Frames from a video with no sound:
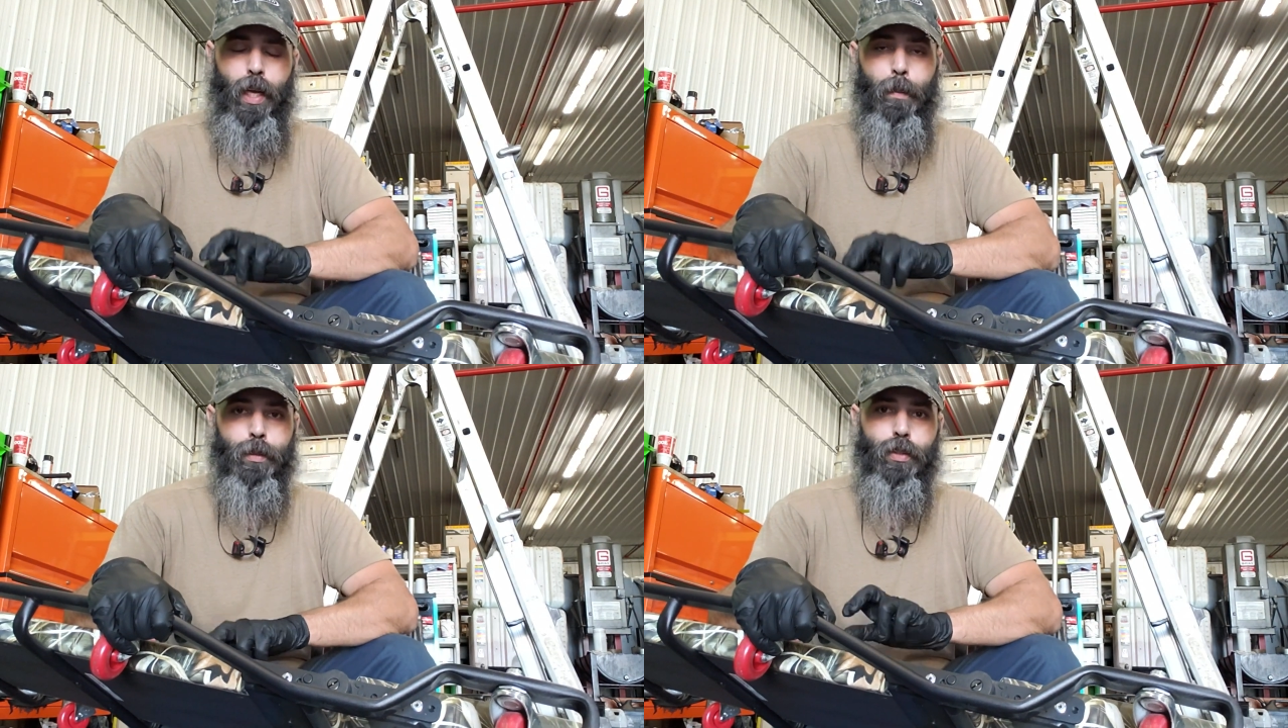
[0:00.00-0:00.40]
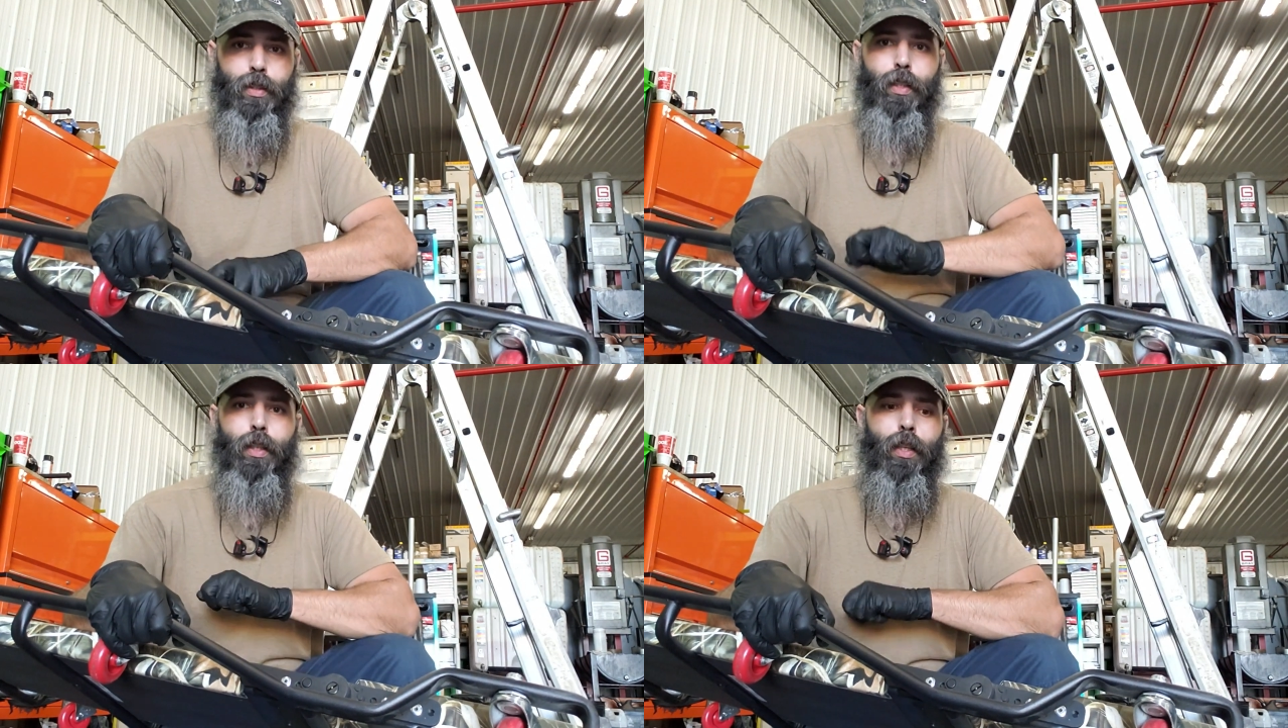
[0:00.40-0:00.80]
happens
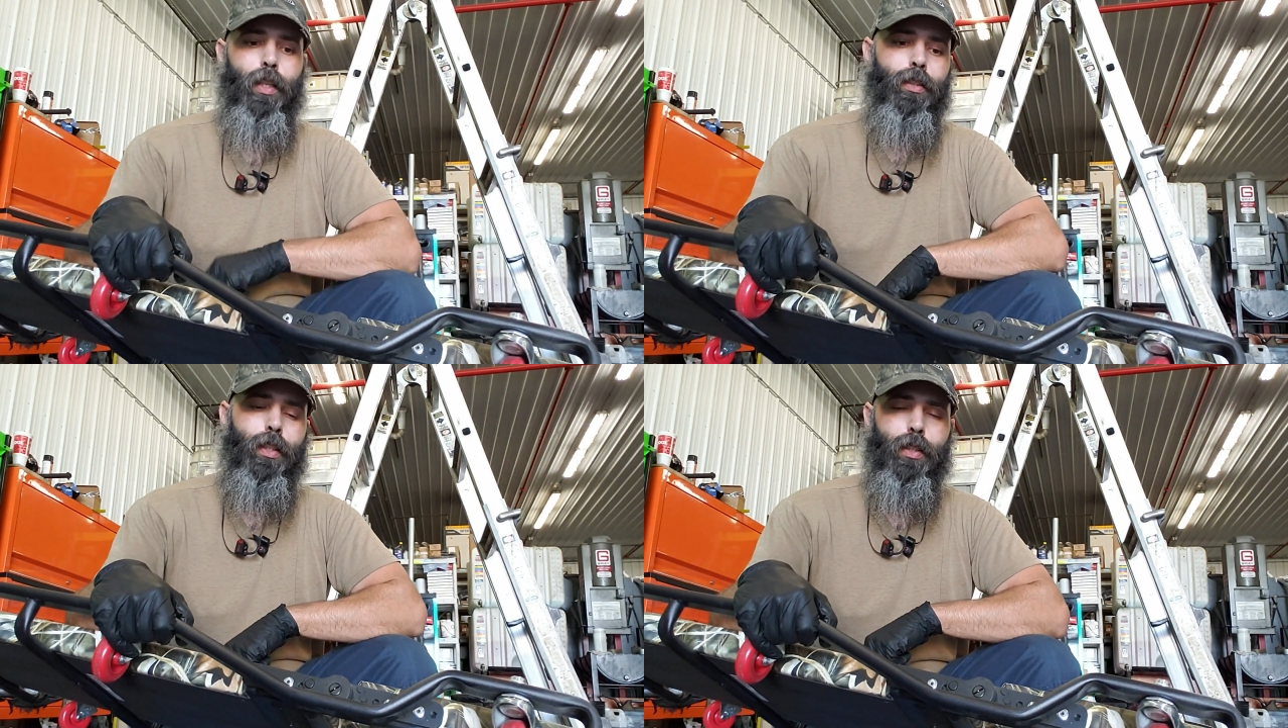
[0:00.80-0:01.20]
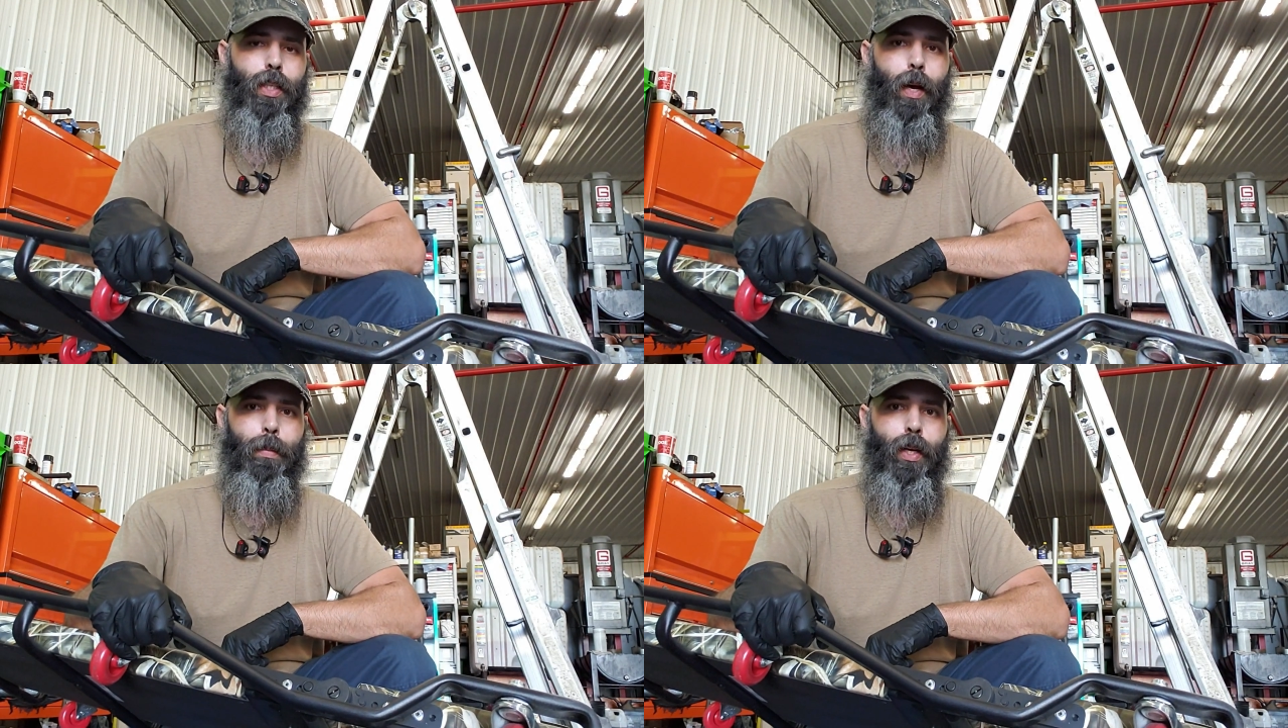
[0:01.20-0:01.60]
to the
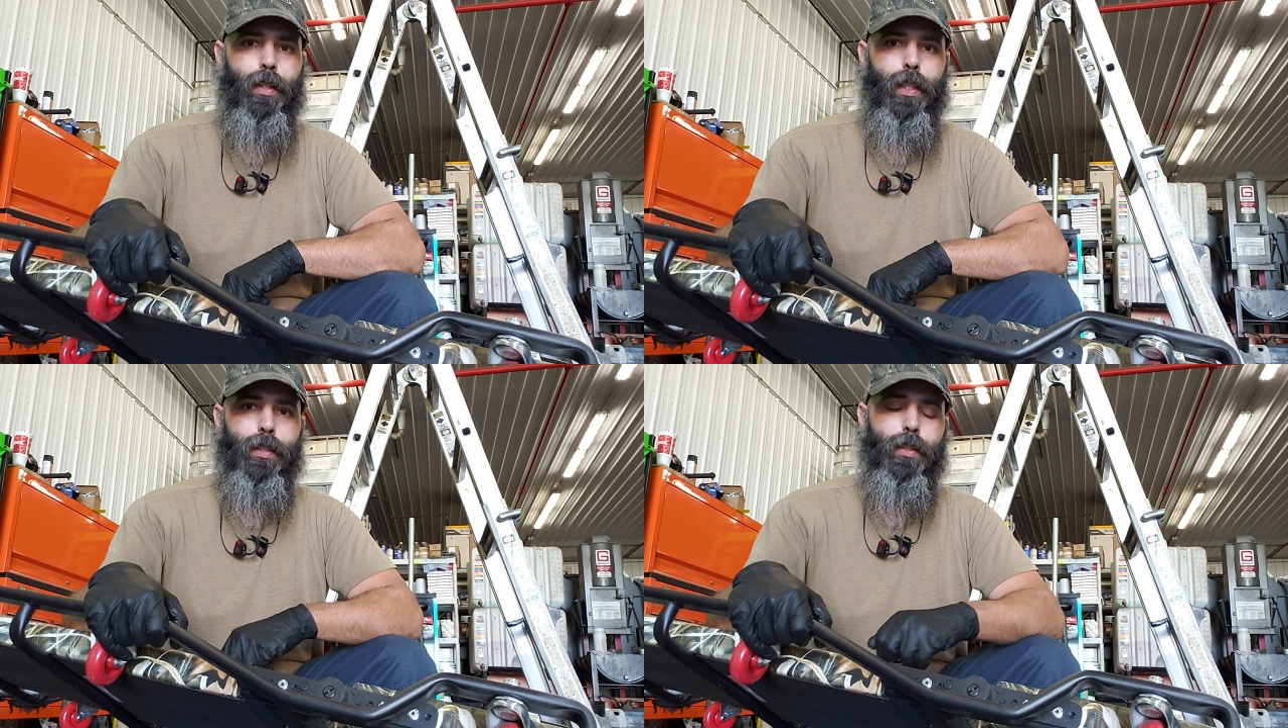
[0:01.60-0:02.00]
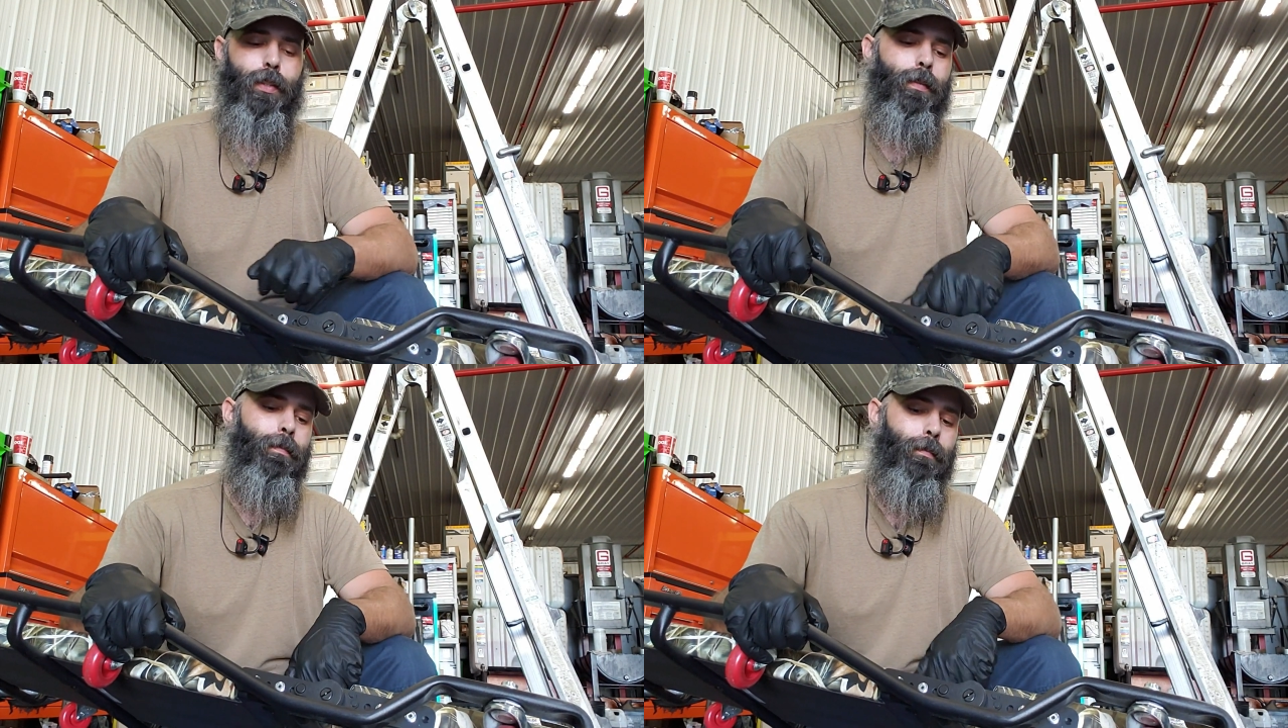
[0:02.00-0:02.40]
top on this.